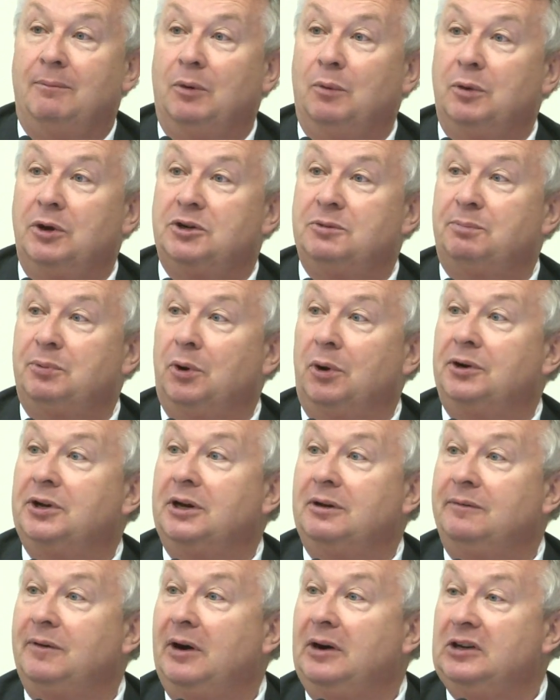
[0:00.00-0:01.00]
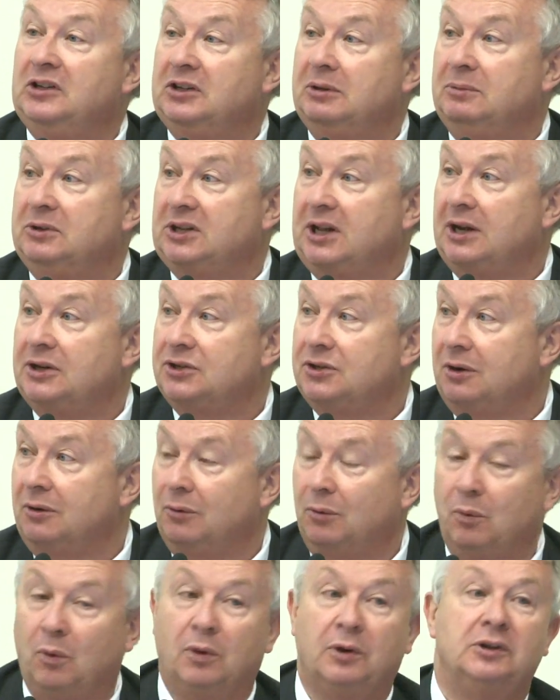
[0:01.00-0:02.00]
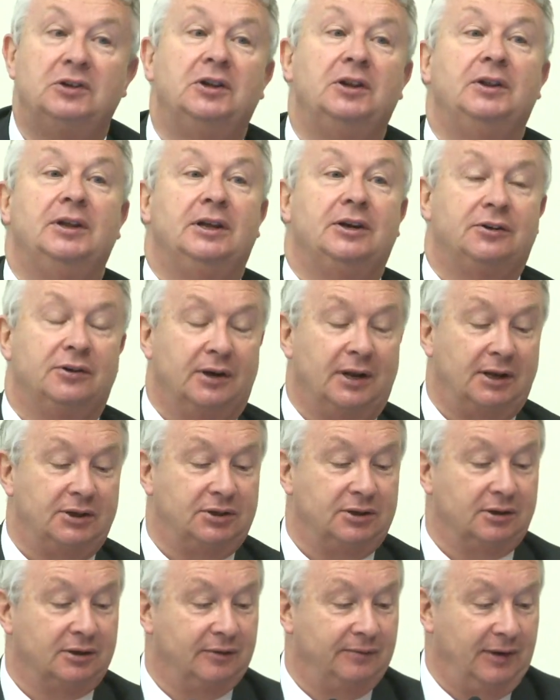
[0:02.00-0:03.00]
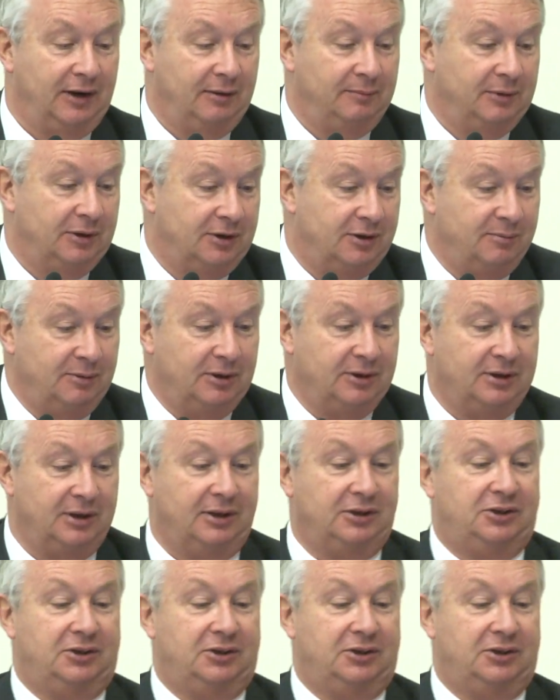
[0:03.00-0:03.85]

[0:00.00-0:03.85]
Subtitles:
which brought it very substantial rewards in the international development community.